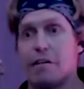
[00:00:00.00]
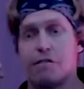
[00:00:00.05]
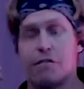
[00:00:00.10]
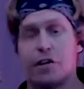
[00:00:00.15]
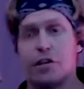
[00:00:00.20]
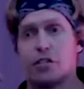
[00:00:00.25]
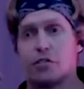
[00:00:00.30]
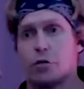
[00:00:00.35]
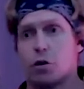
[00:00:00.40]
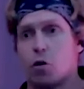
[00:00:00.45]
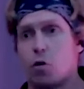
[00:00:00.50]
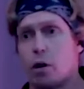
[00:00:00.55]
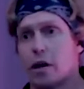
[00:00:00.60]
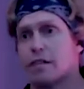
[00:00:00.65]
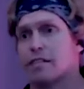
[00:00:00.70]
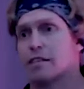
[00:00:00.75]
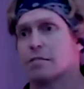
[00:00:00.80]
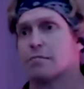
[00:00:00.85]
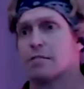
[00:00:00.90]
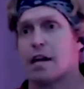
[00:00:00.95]
my friends for
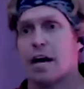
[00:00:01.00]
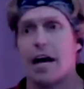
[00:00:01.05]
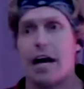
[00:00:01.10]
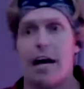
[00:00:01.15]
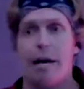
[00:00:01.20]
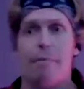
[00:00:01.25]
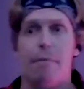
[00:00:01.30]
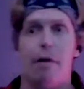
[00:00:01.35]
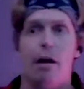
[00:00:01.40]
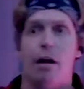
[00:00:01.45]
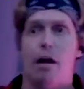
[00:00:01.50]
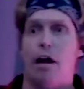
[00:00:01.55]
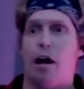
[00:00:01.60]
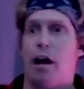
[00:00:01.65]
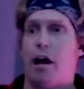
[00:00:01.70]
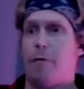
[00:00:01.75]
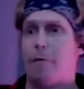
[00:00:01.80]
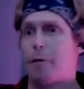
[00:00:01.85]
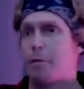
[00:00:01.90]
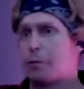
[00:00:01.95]
quite some time.
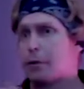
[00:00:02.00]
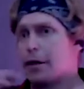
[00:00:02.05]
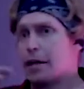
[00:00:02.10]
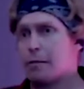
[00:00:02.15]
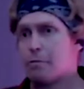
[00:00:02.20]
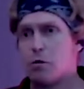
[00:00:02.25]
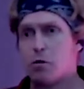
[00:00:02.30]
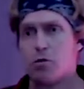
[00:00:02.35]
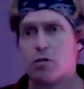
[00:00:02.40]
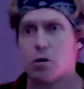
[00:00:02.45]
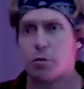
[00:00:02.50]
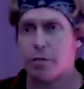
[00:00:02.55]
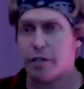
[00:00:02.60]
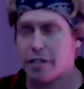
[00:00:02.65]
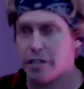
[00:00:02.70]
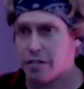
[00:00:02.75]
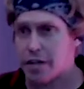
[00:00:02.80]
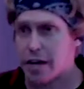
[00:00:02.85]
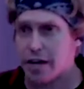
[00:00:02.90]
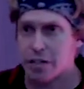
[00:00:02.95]
I've been playing music with
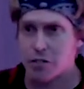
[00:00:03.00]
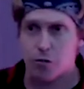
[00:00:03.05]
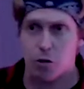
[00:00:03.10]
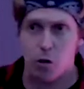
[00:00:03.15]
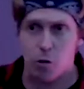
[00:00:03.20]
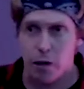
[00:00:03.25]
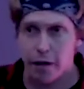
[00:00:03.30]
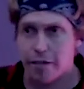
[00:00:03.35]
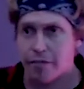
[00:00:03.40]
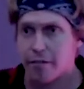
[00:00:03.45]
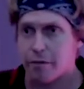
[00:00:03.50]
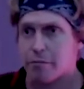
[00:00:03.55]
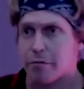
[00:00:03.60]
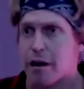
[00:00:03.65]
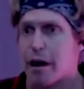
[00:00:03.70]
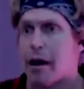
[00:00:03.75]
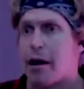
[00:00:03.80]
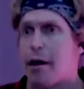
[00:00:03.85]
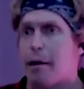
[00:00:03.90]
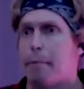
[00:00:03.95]
these guys for quite some
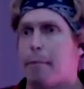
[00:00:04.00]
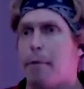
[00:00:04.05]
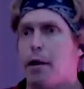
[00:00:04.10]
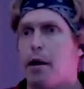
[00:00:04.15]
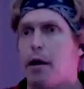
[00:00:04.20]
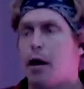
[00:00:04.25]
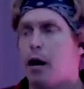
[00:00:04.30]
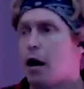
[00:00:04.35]
time.